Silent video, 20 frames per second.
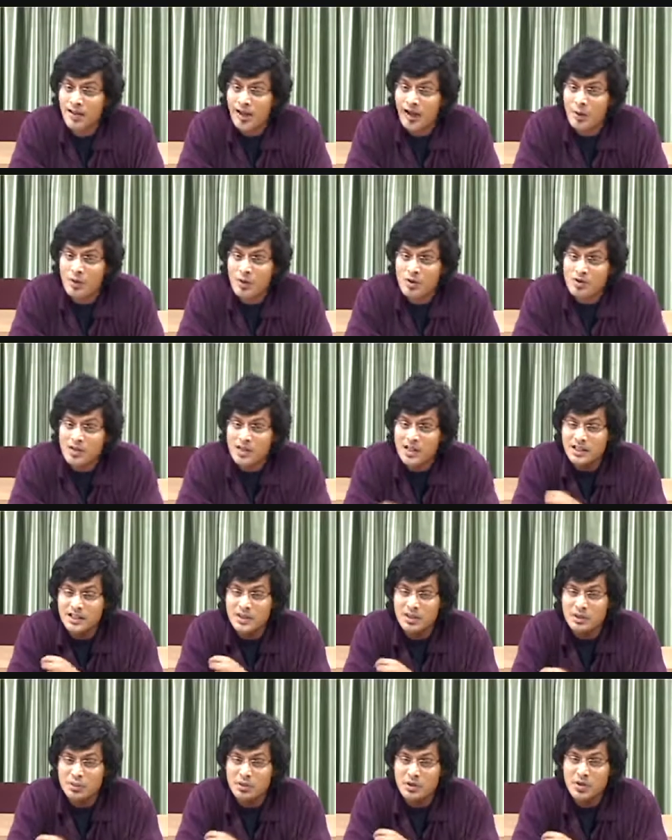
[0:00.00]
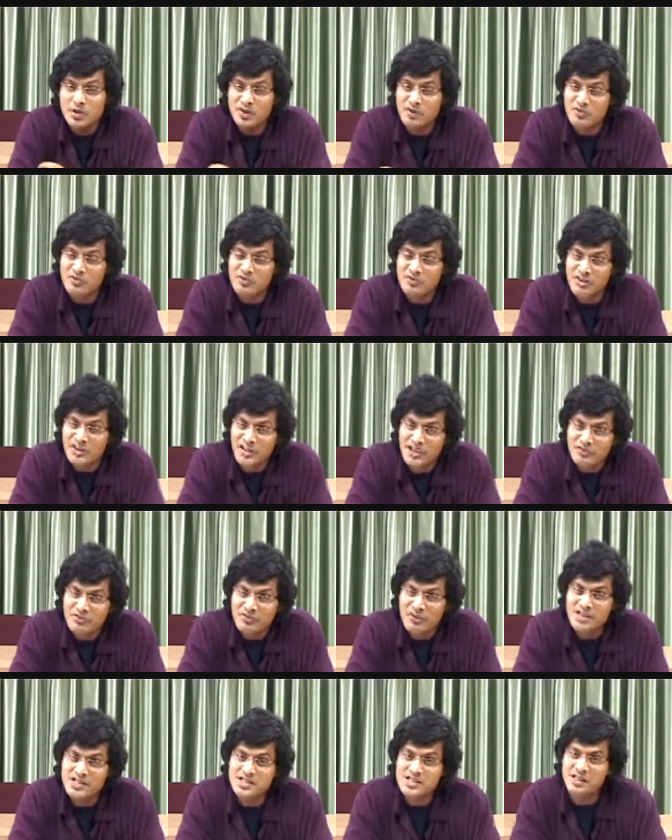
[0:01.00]
I want to take the liberty of
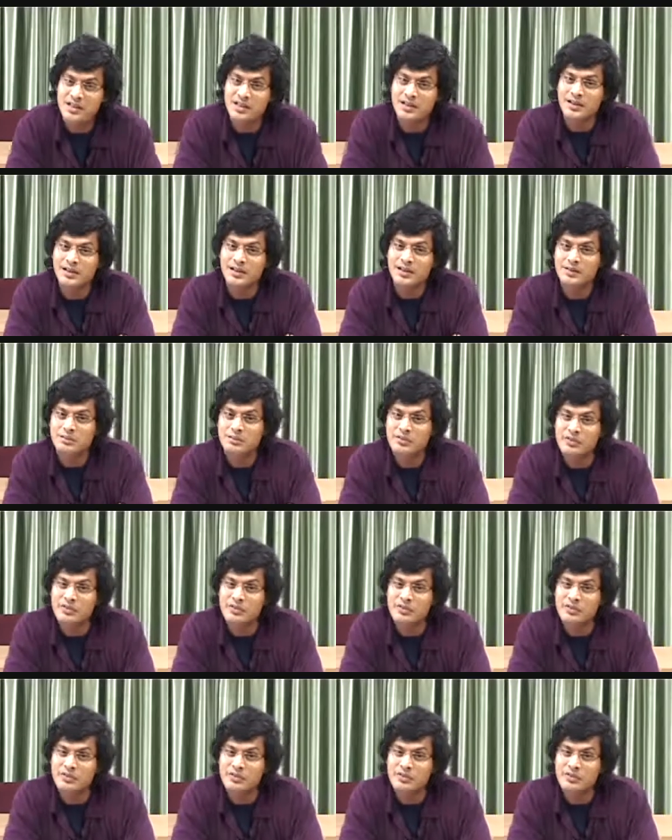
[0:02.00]
rephrasing